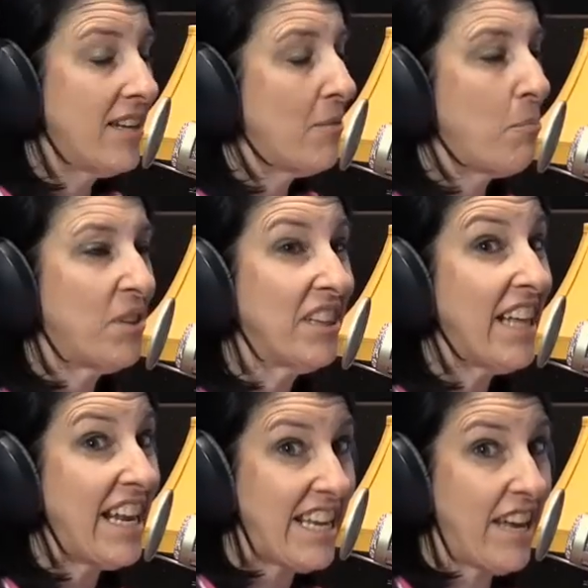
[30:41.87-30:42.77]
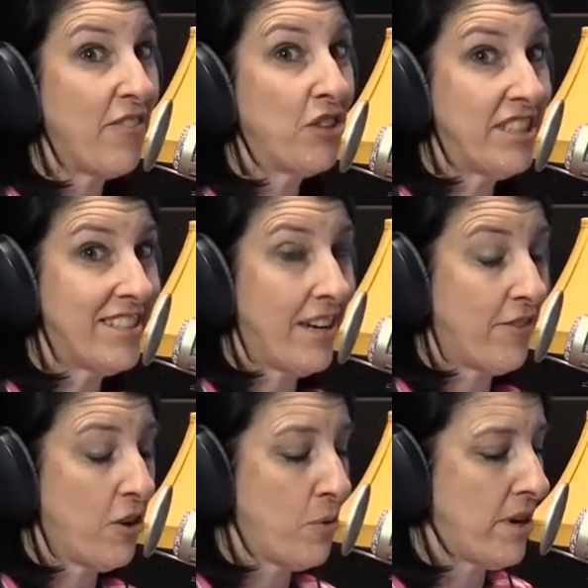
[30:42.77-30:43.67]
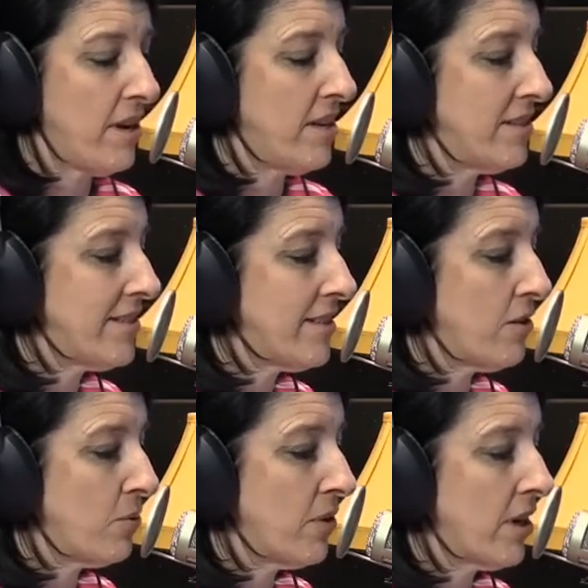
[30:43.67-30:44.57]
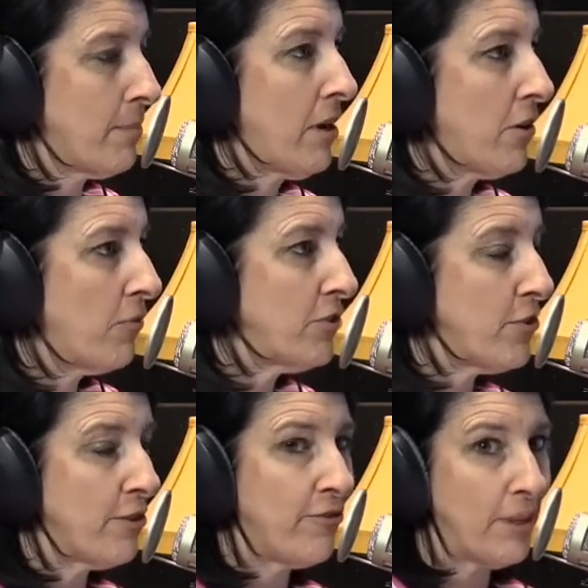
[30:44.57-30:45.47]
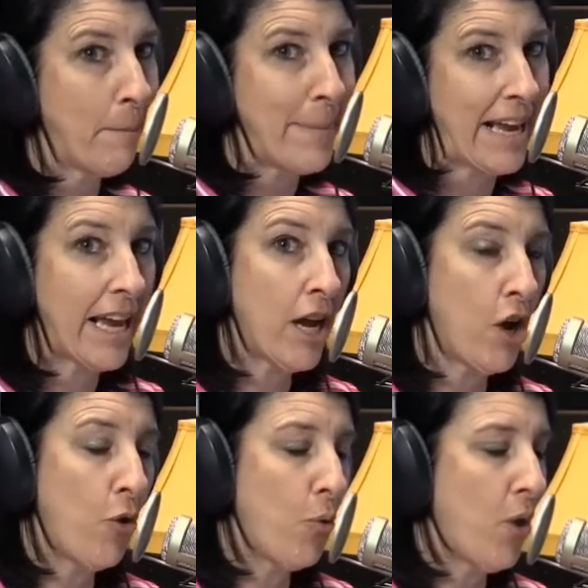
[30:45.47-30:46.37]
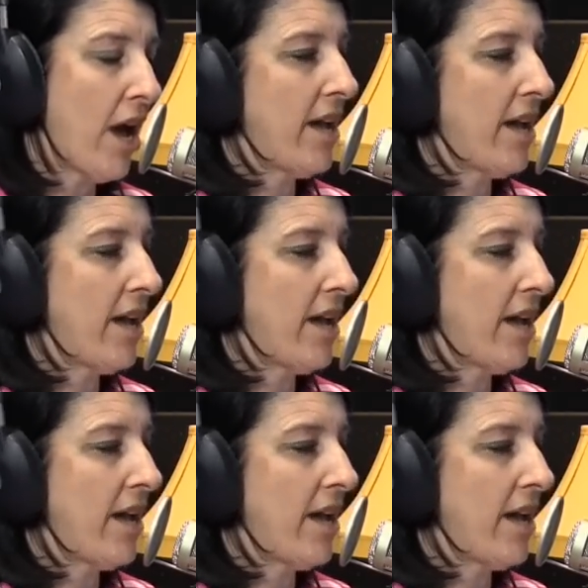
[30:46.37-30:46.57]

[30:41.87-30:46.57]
Plenty of good stuff going on. So come on over to the Flamingo.